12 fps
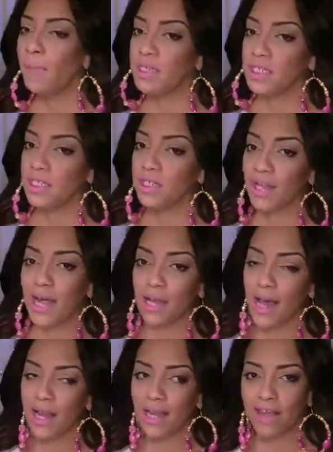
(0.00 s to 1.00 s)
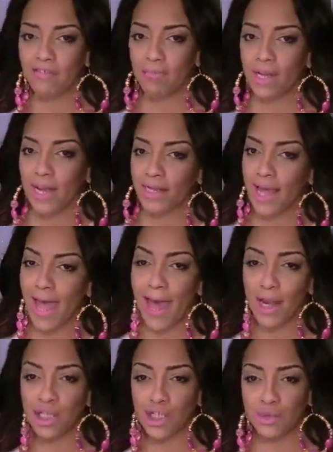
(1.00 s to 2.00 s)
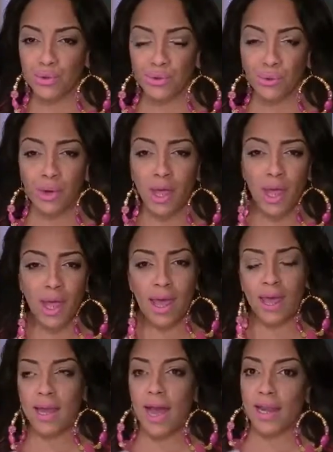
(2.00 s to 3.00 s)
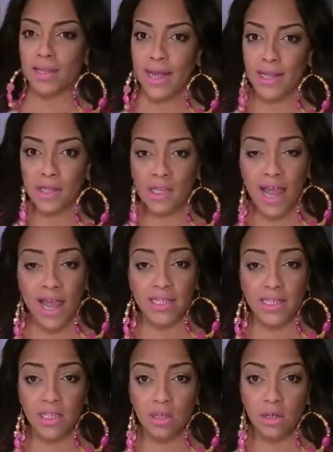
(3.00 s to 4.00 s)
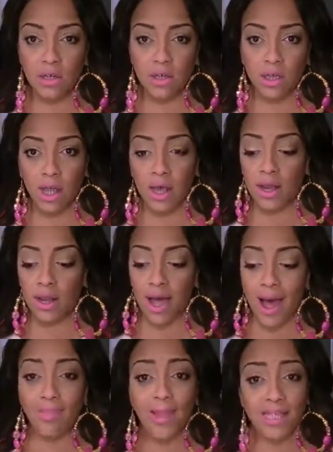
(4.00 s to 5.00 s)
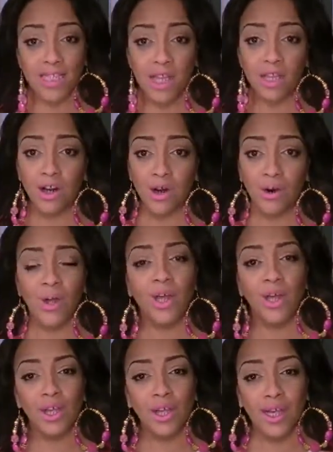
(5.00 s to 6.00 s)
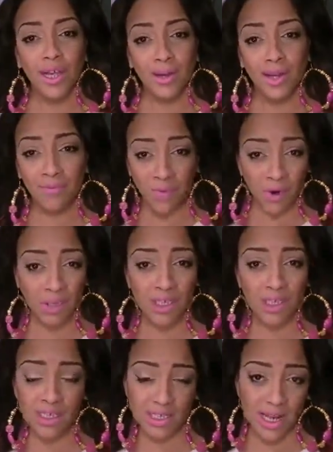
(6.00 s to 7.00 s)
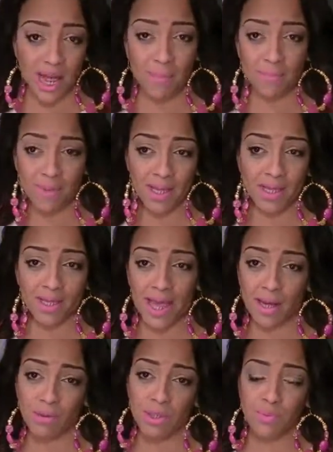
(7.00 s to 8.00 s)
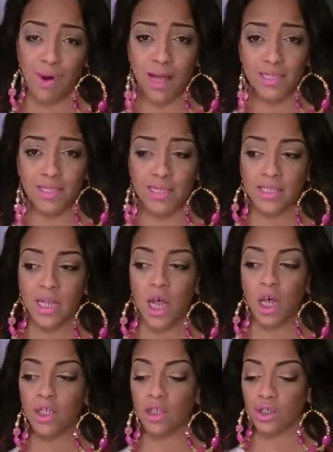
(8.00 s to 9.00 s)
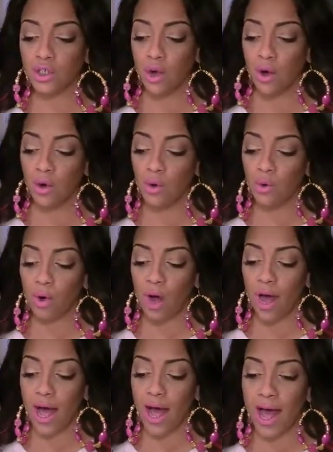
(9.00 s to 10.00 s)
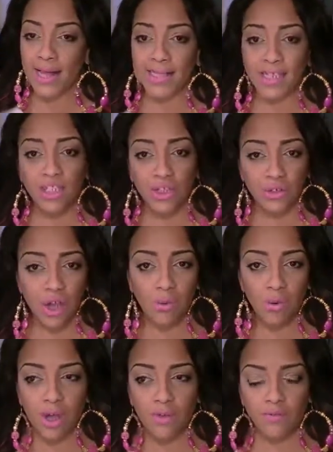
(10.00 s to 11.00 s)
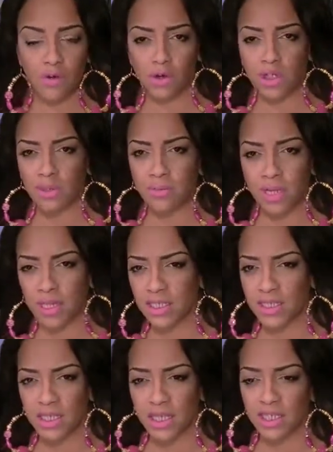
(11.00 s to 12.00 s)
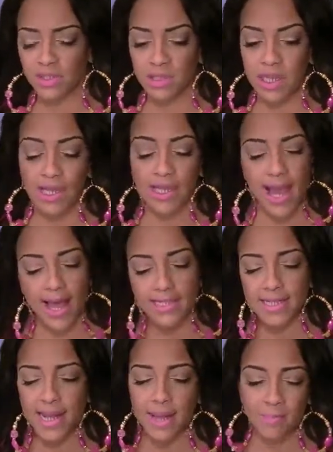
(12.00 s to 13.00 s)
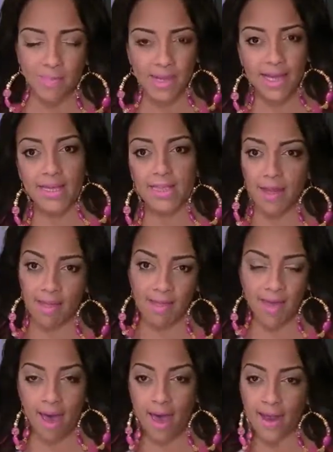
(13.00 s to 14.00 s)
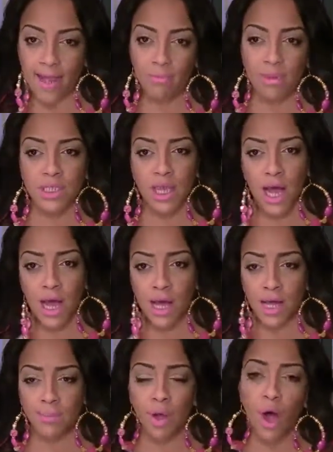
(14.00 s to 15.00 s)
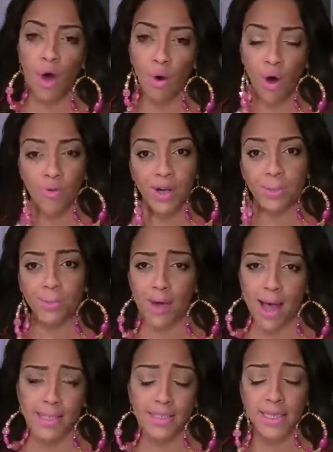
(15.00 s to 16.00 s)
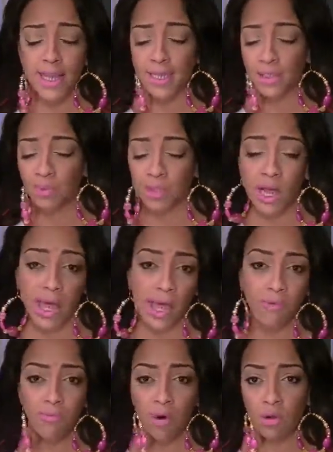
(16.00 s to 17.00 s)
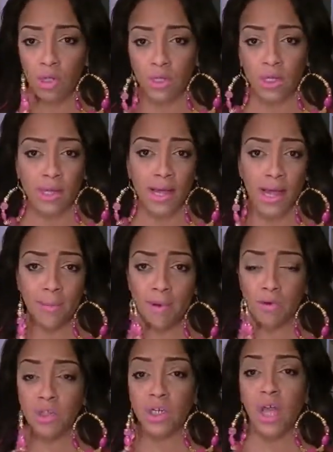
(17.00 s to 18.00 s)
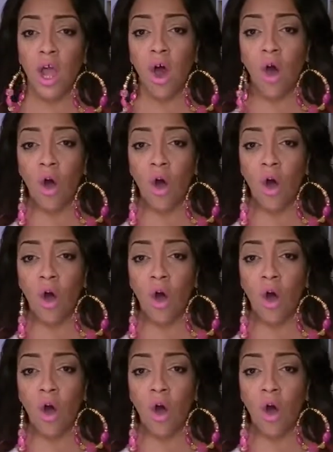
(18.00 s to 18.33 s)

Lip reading: But she's like kind of giving me like the attitude and kind of like the nasty look. And I'm like telling her, virgin does not mean that it was processed. So I said, do you know what virgin means? And she was like, yes, that it means that it was already processed with the head rolling and the neck motion.